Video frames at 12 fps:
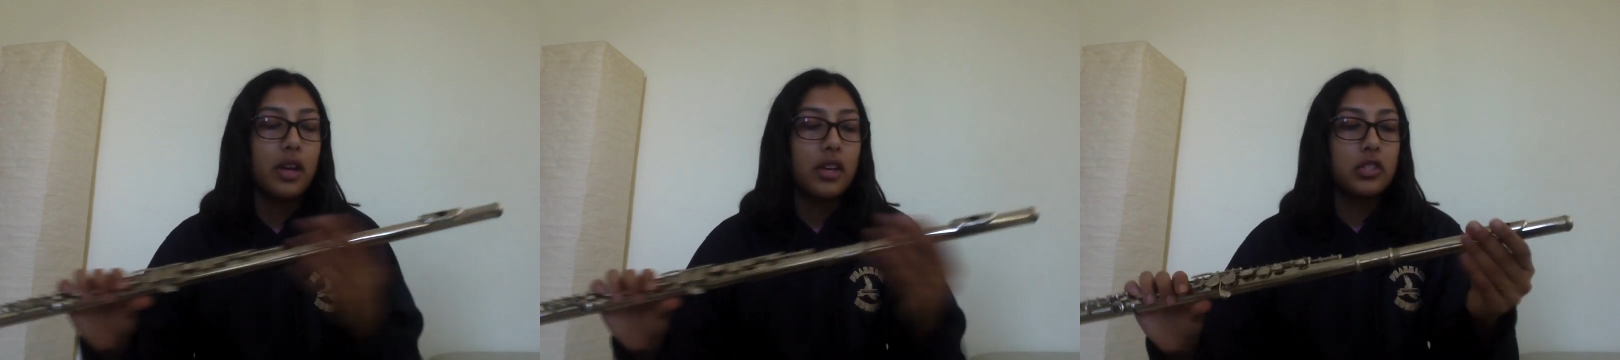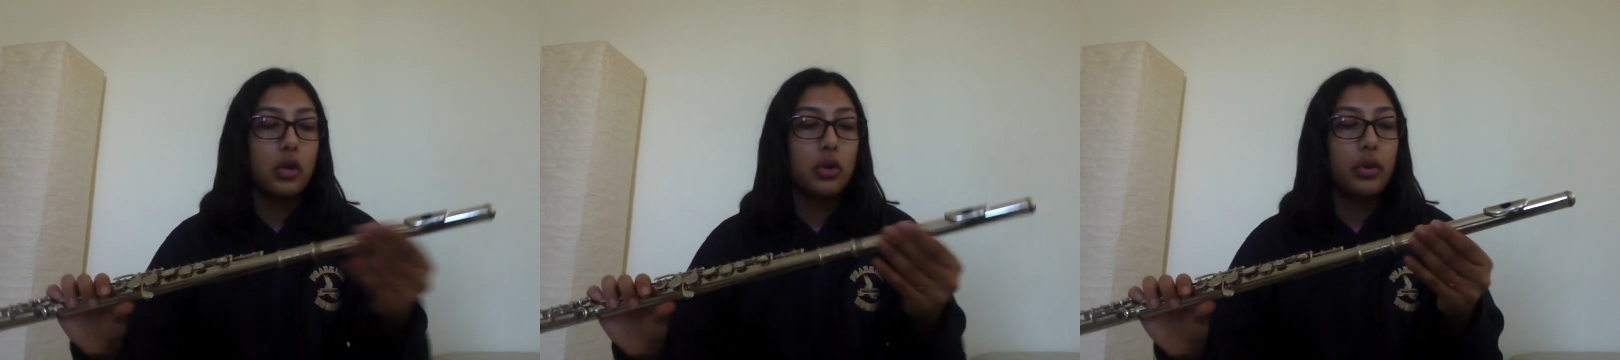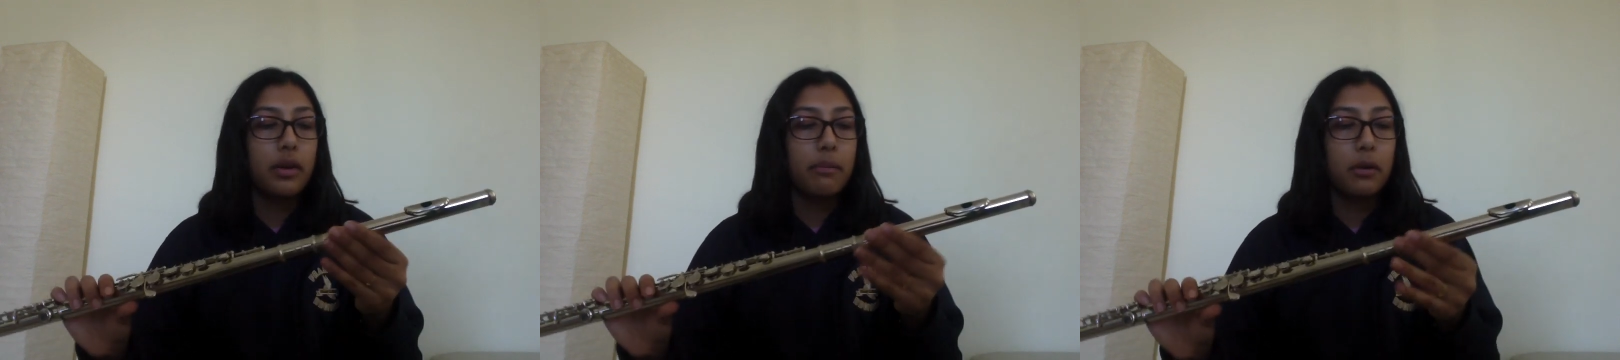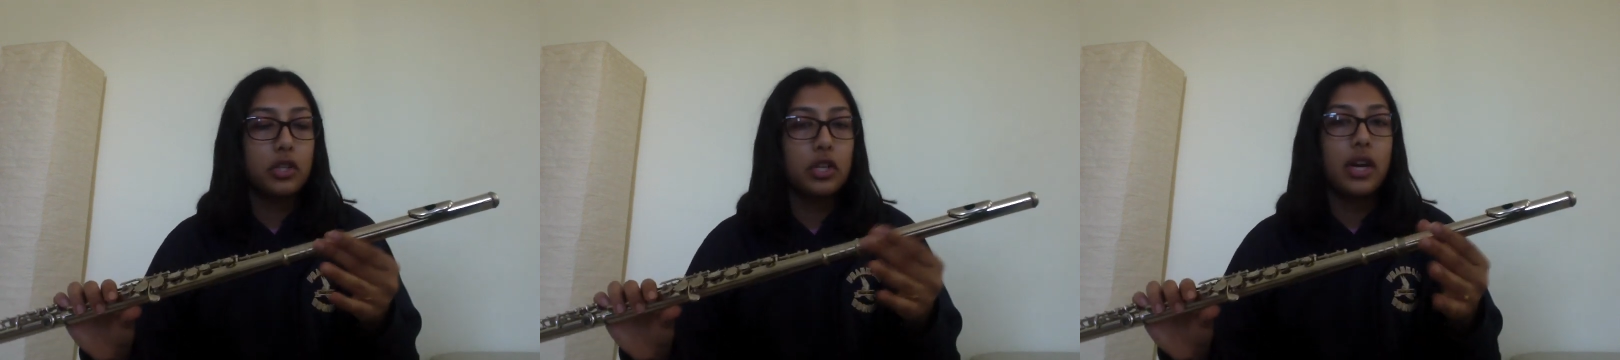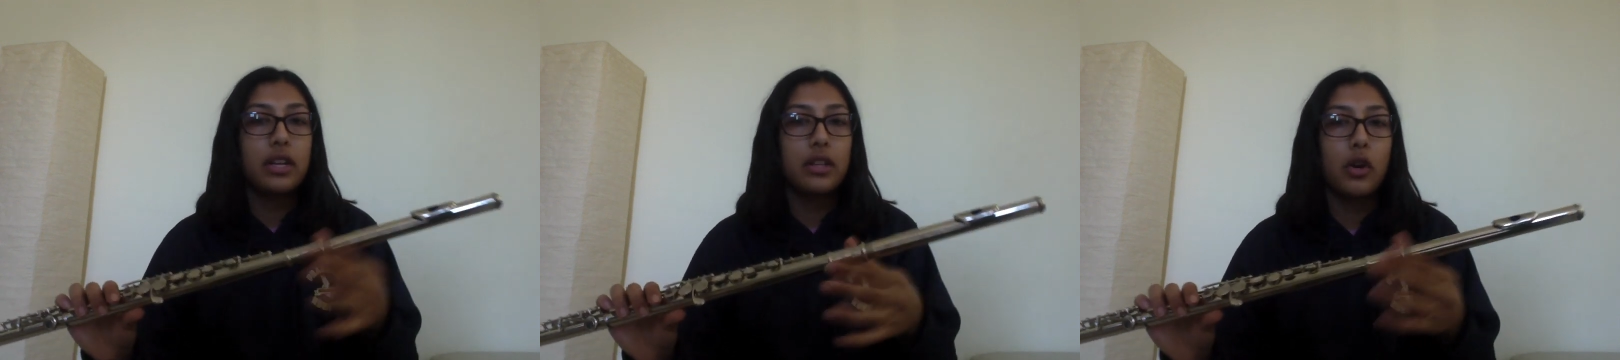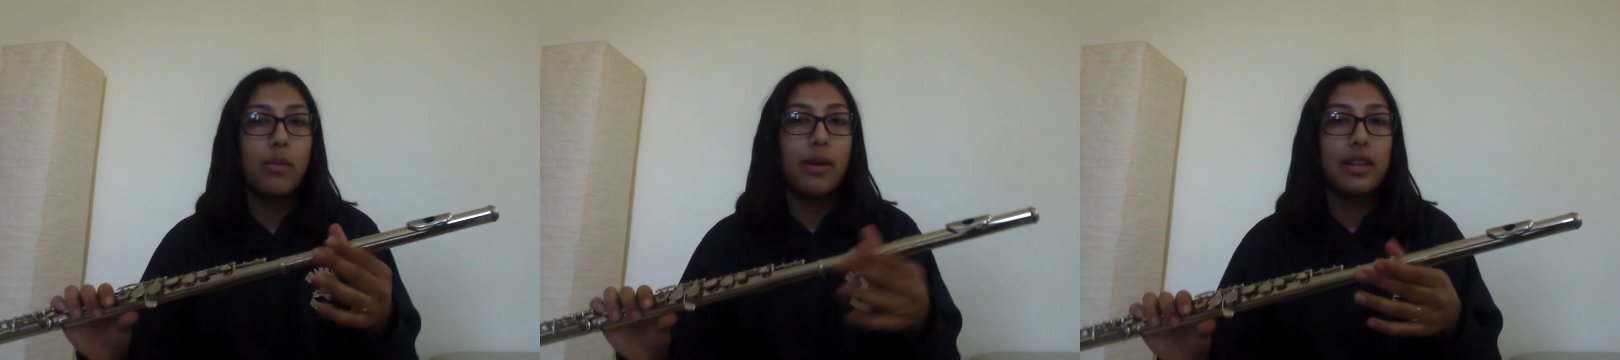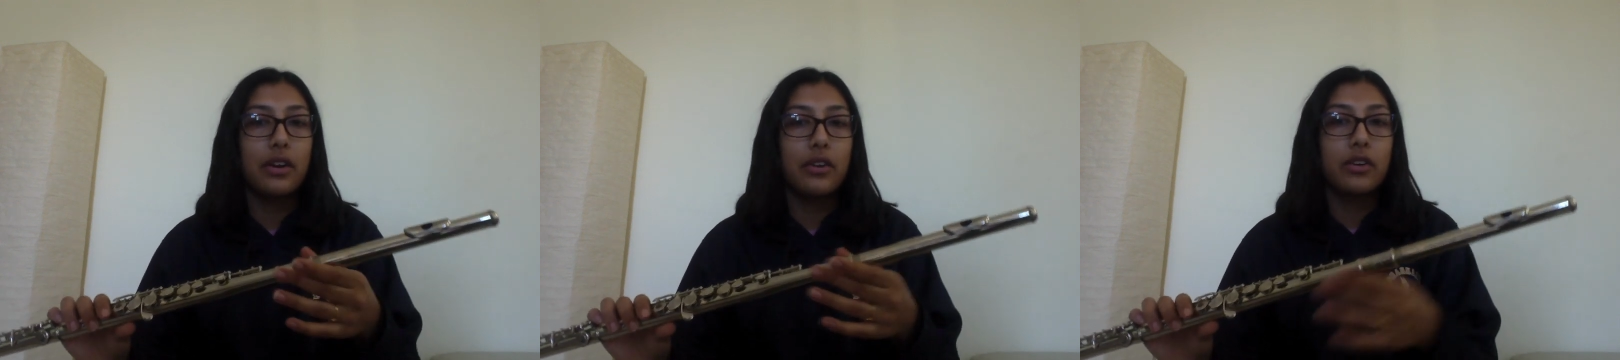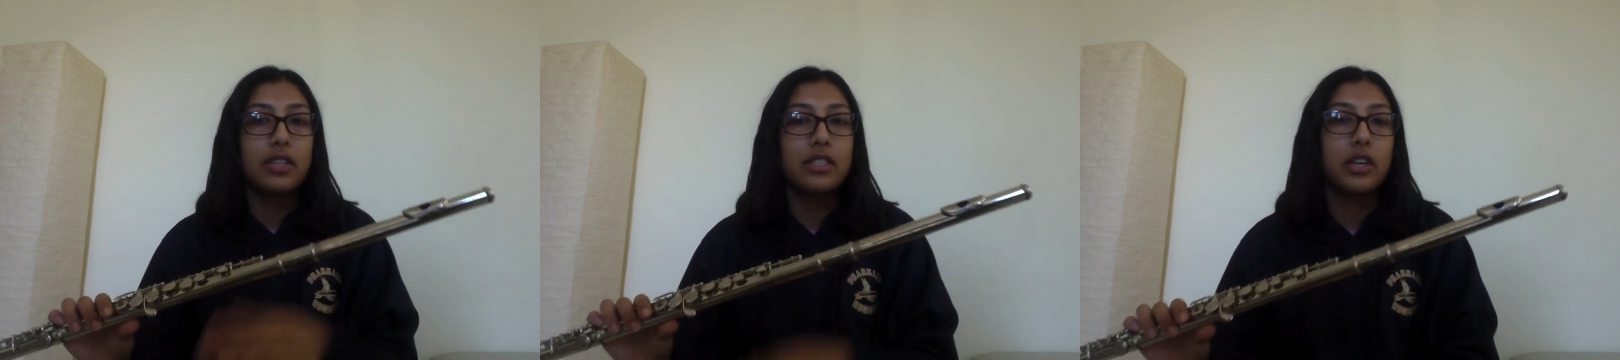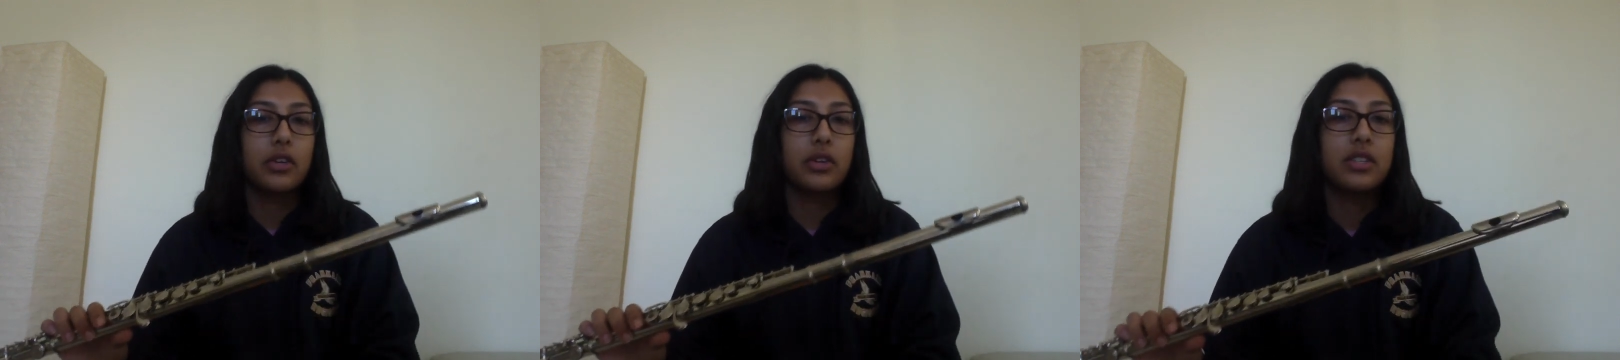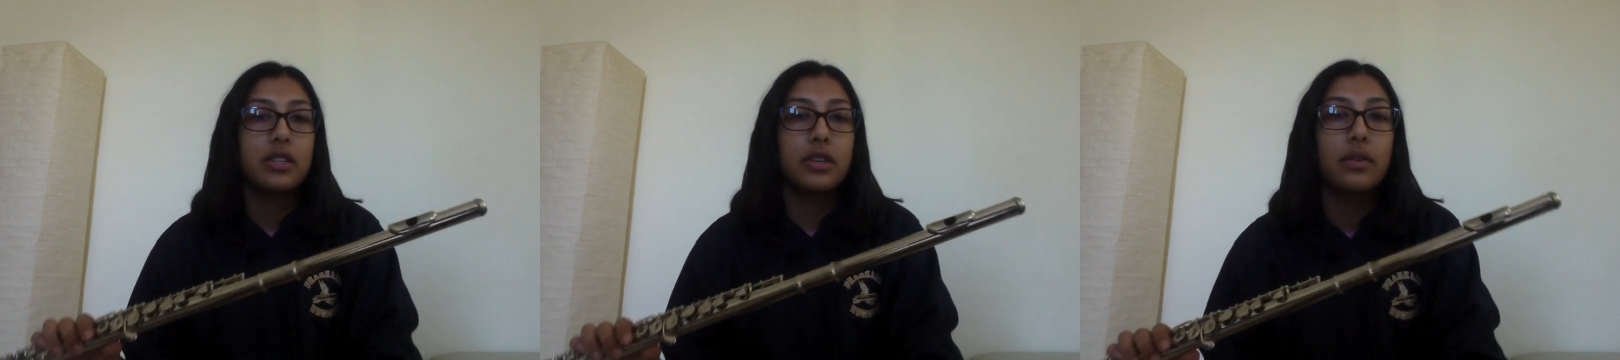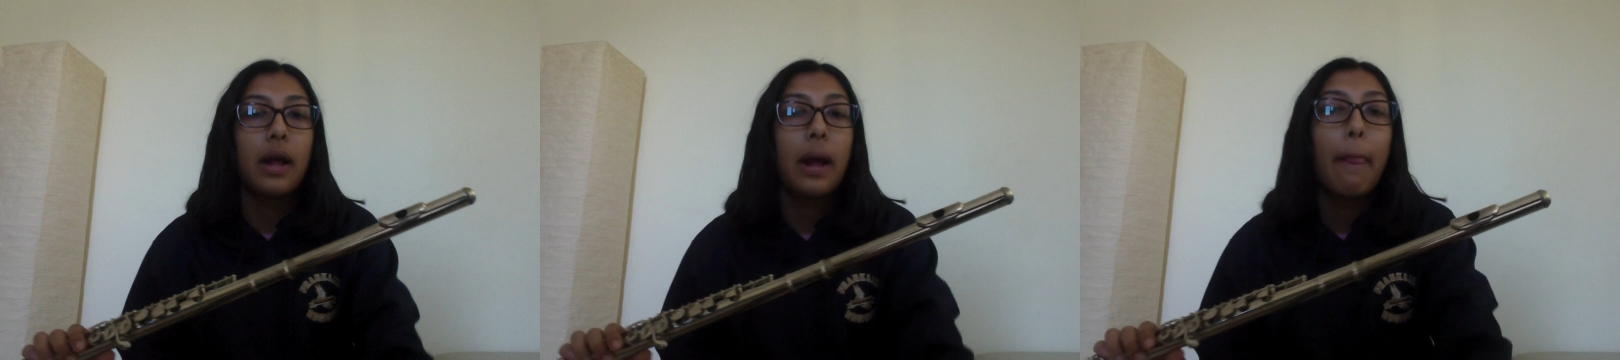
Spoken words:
So you can push it in little by little until you're in tune.